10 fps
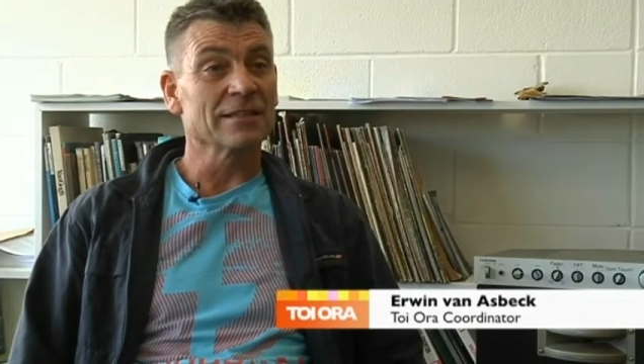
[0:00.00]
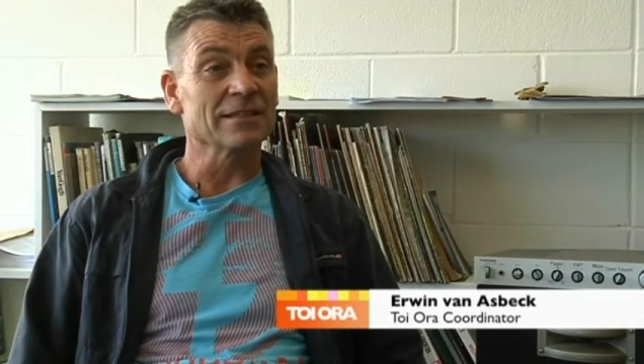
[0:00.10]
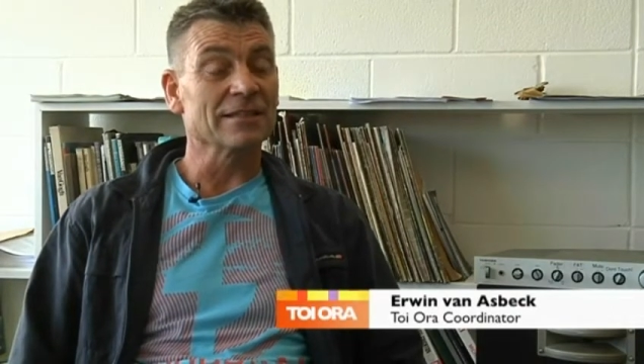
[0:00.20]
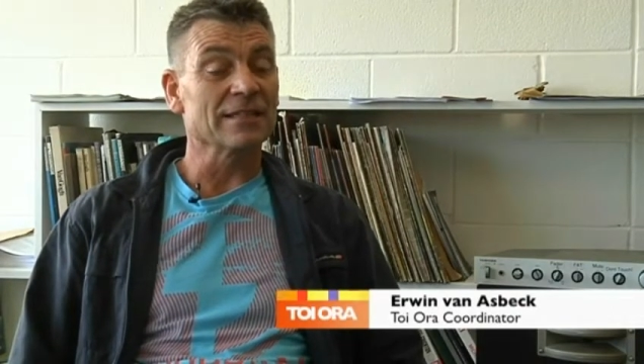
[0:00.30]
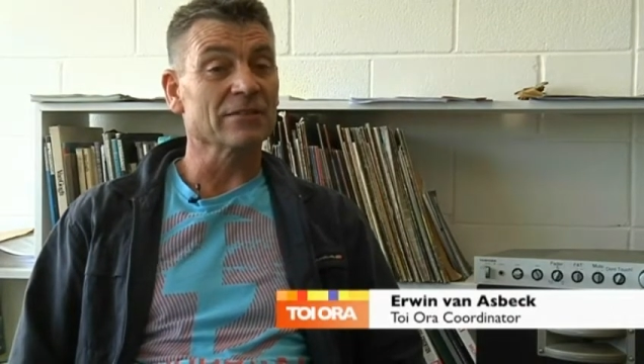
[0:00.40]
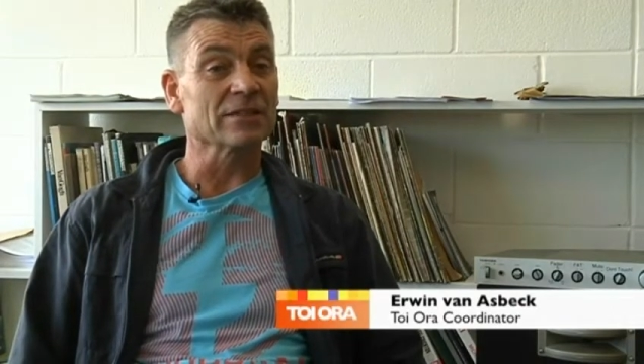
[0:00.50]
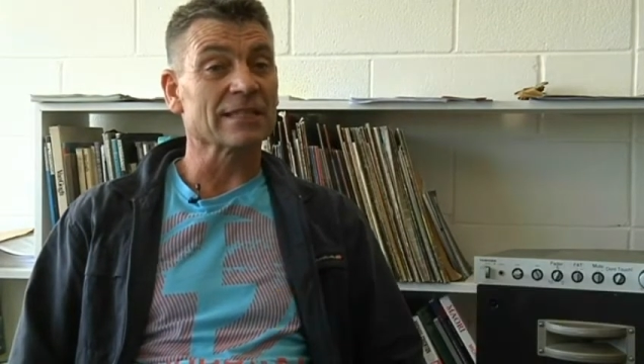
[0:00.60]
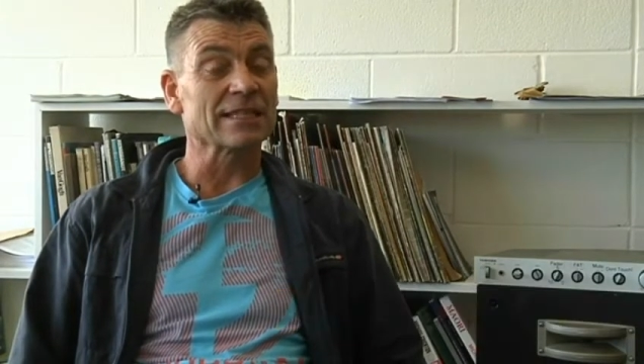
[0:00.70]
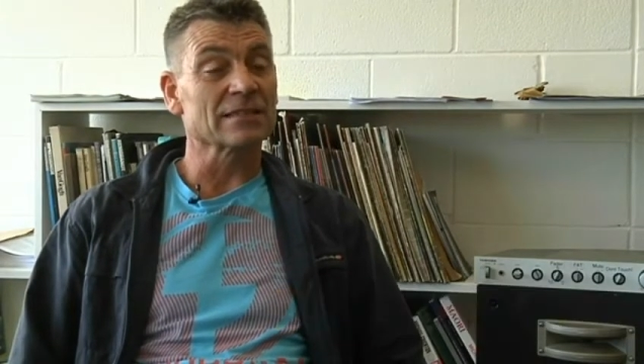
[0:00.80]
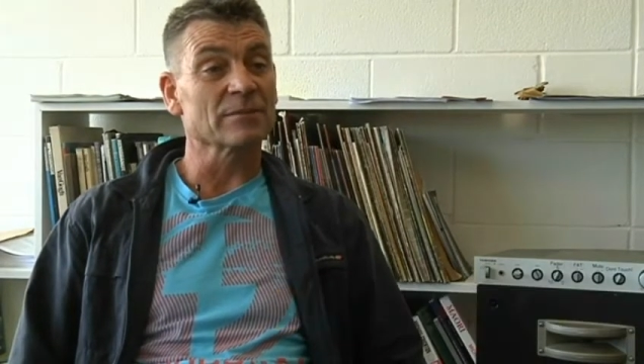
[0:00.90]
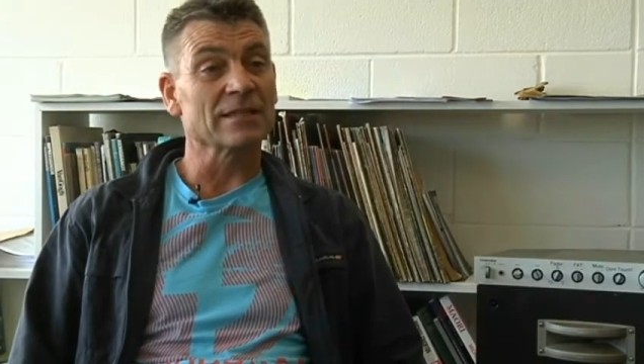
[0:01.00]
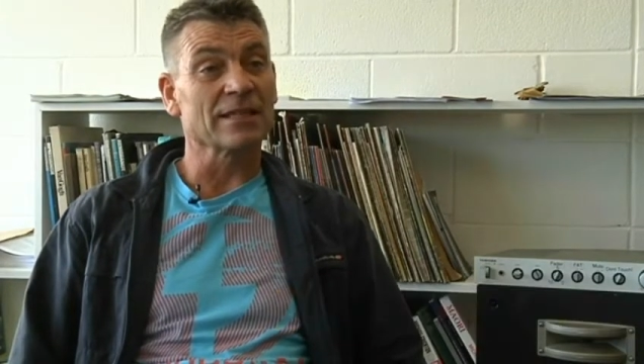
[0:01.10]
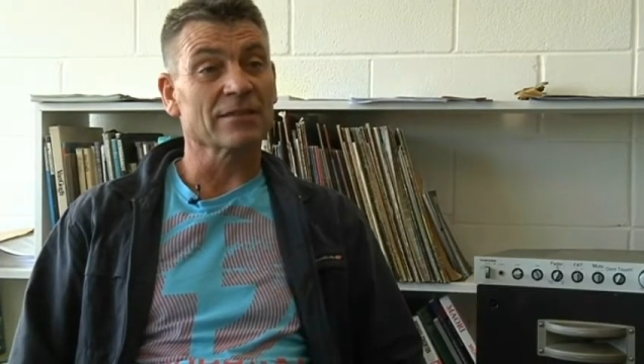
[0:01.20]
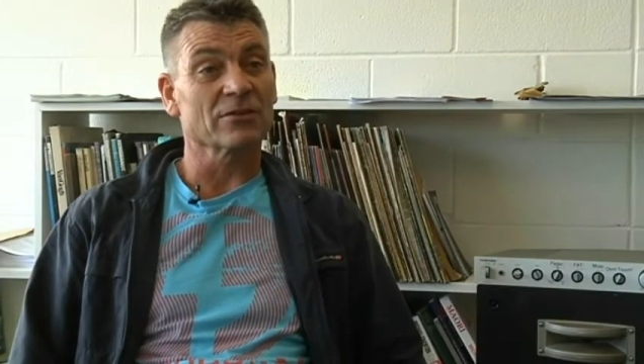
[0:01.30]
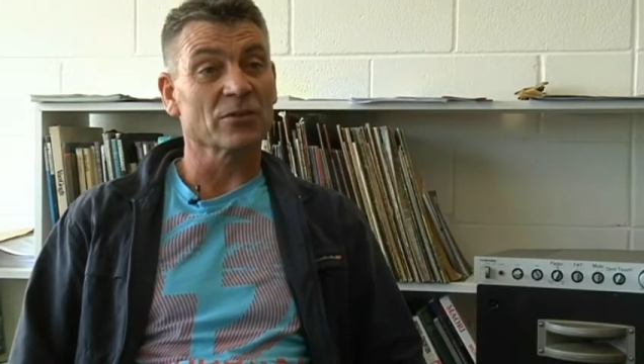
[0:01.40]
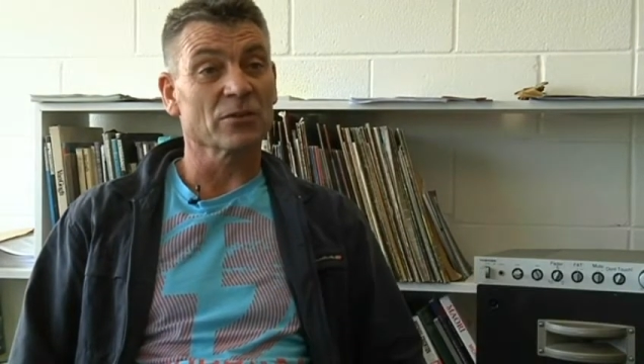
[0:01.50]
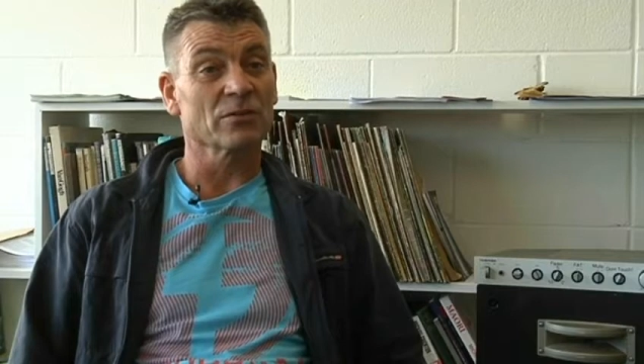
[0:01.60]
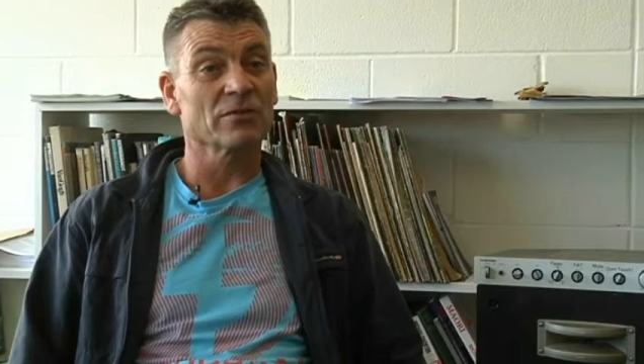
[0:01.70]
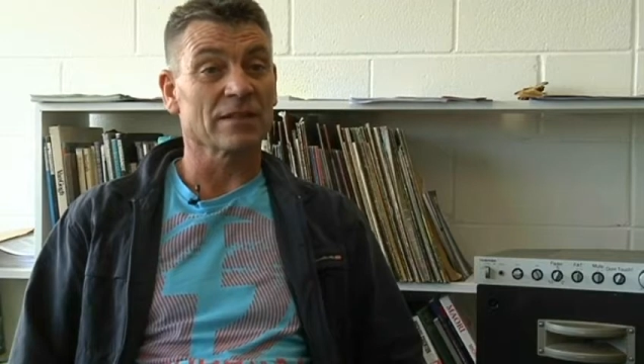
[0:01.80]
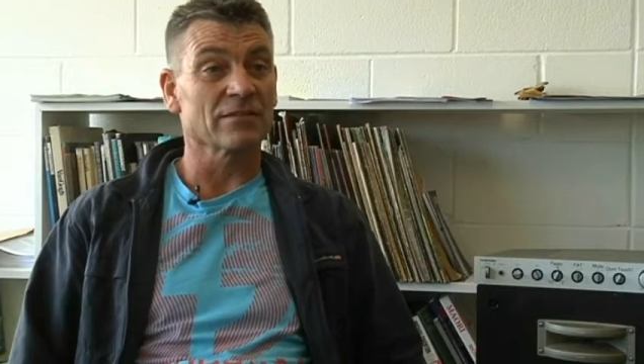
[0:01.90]
endeavours, has to be done through
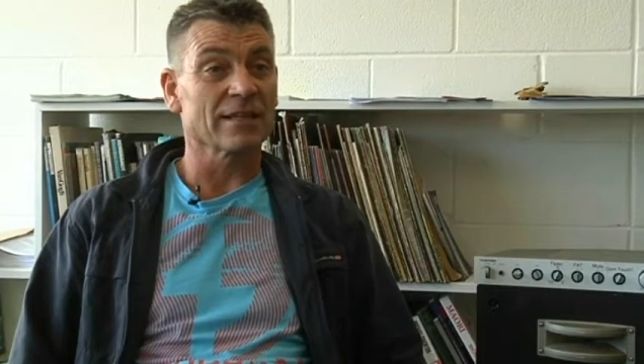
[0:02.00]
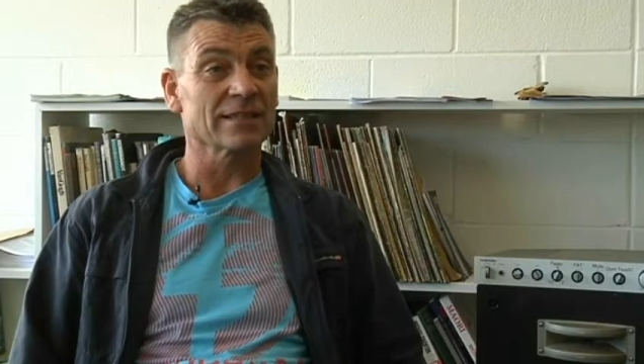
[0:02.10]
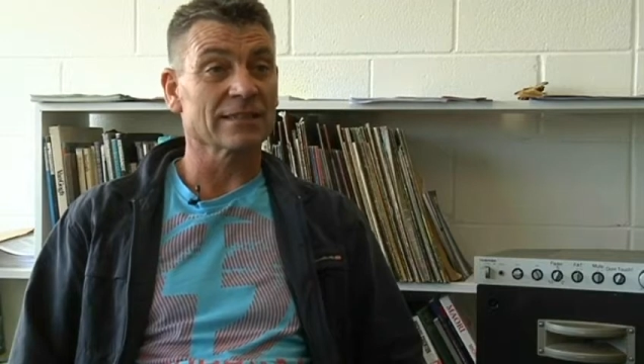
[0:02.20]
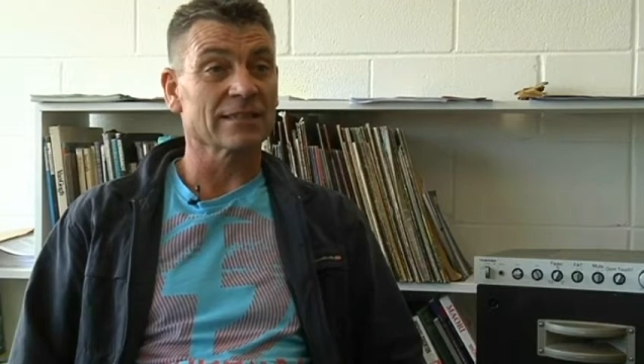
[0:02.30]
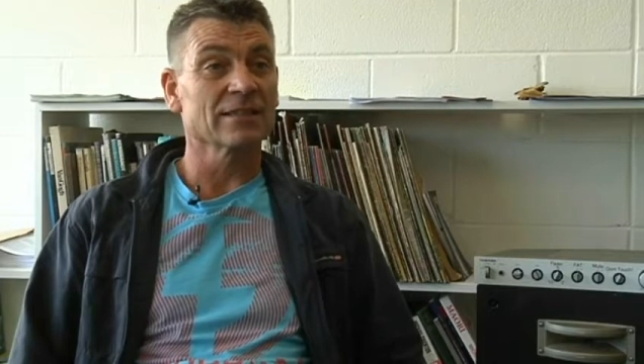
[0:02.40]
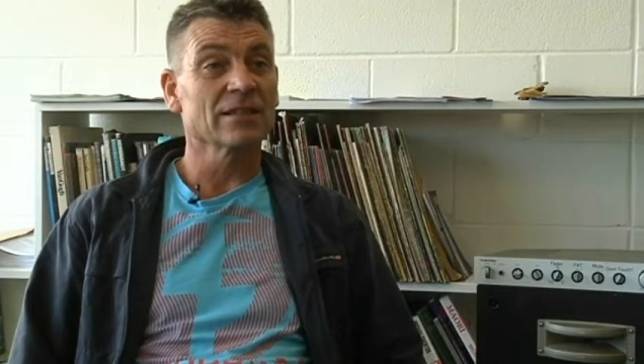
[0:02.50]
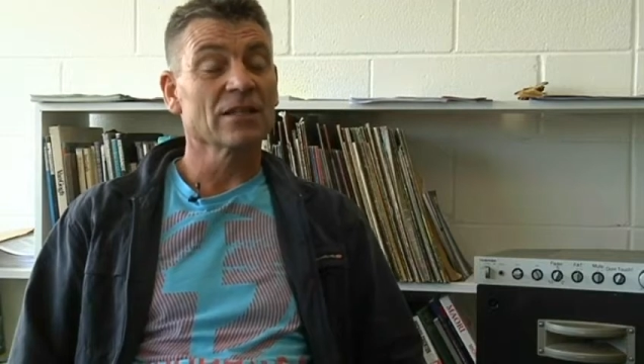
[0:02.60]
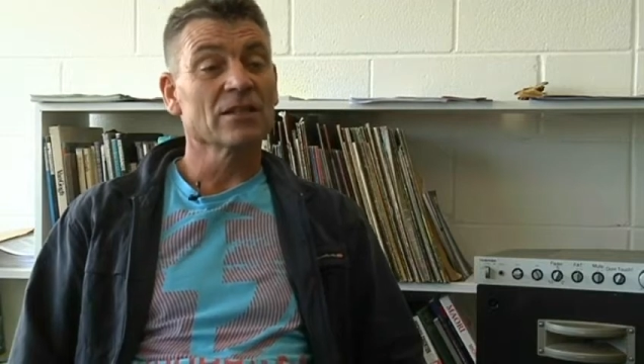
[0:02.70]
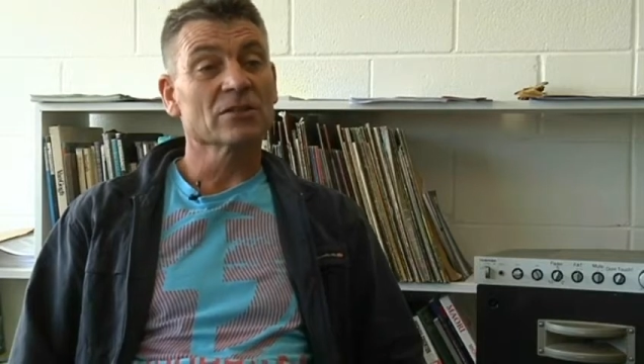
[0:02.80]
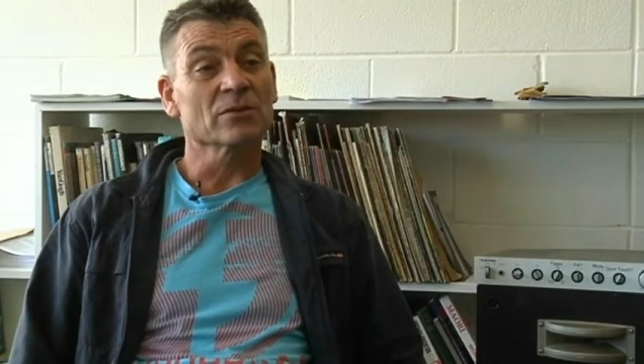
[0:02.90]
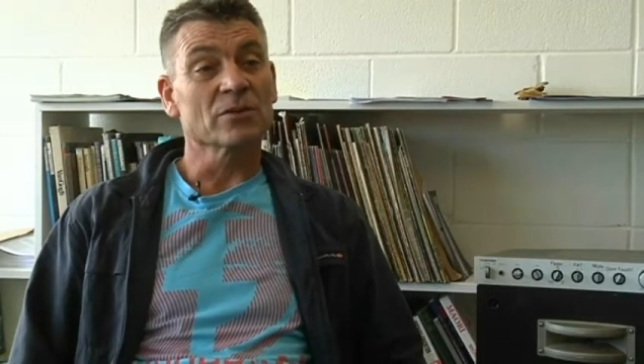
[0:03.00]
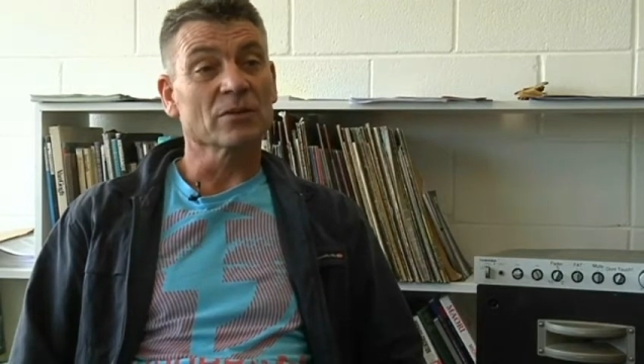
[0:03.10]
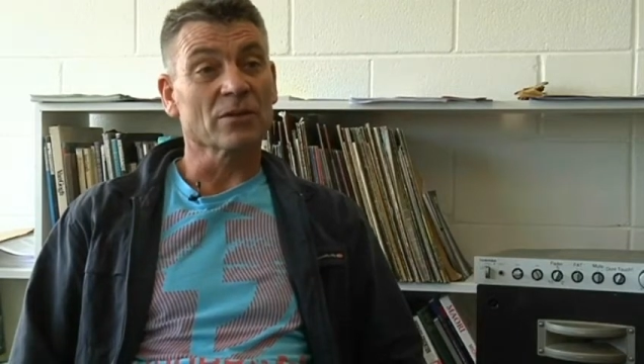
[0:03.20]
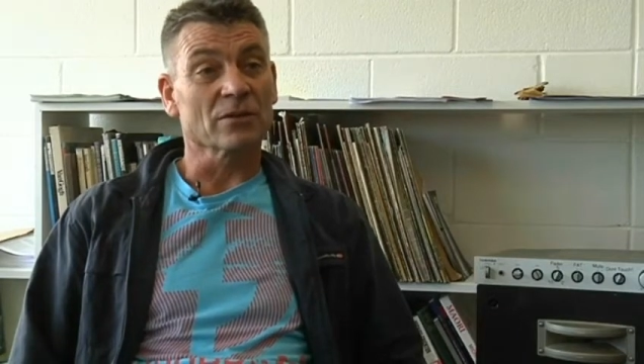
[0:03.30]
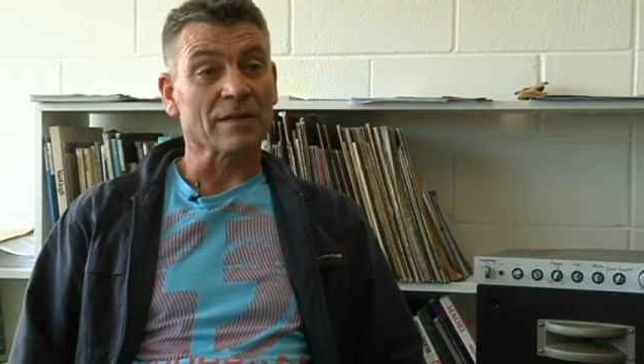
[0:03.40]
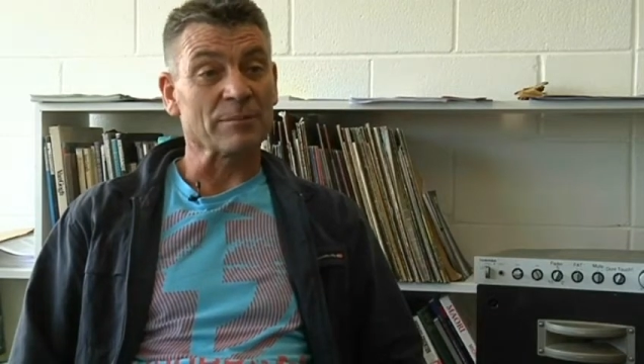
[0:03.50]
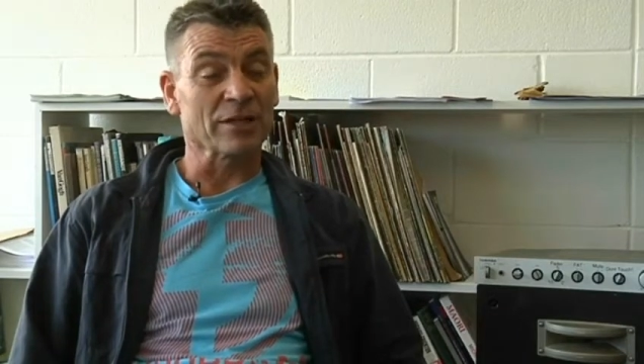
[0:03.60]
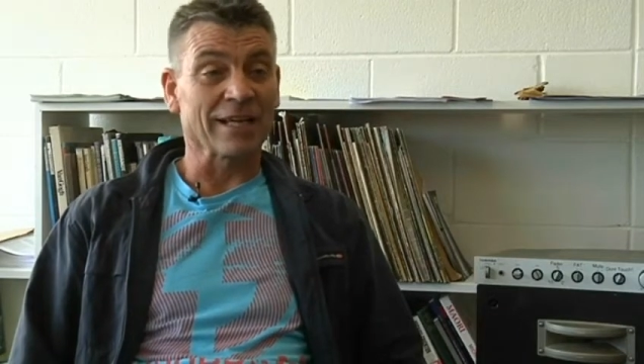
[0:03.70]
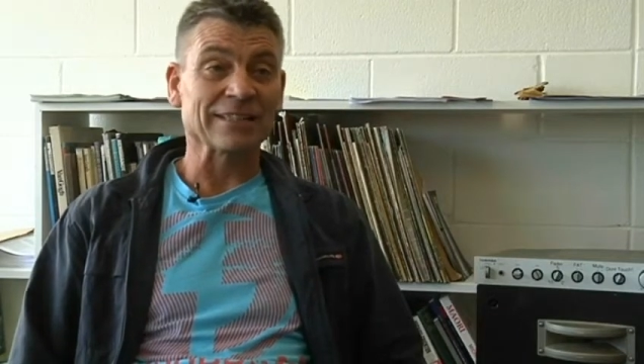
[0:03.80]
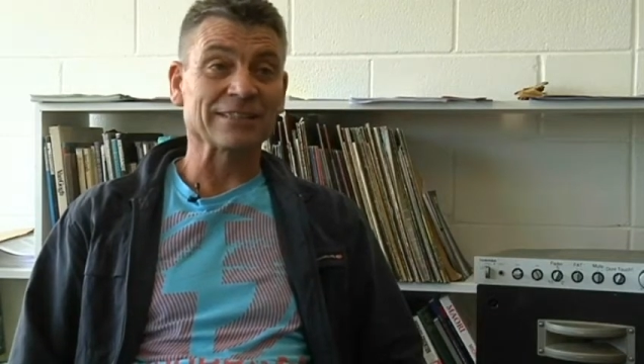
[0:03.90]
fundraising. So we do a lot of
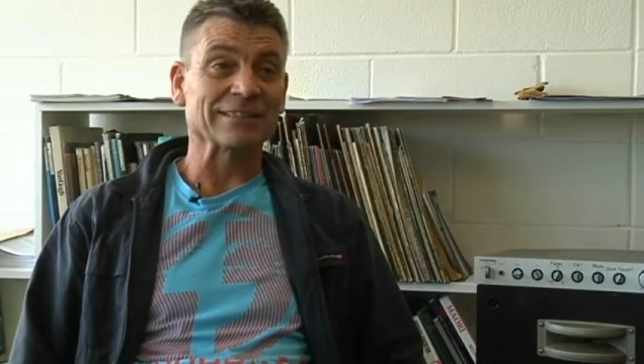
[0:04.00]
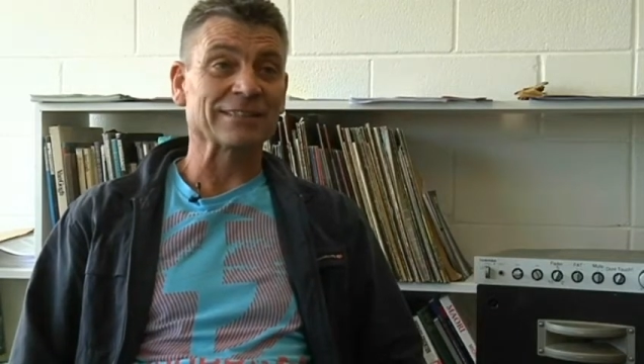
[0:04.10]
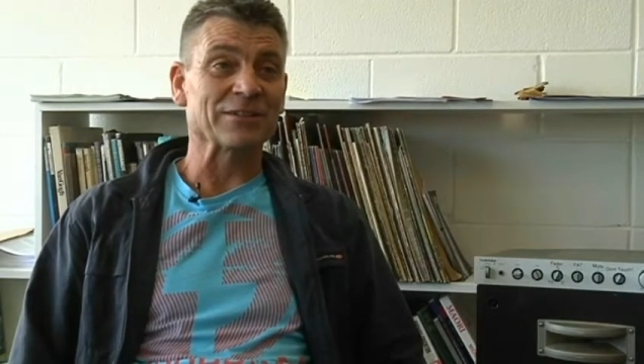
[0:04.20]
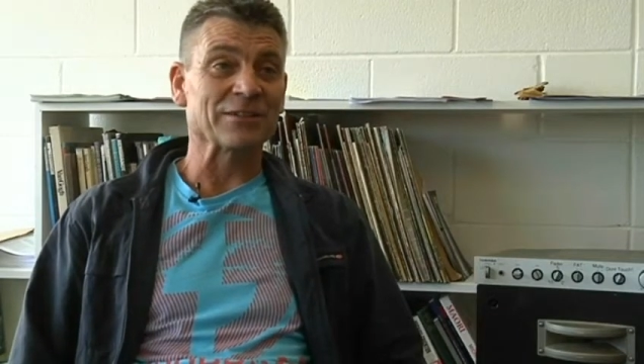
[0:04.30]
applications to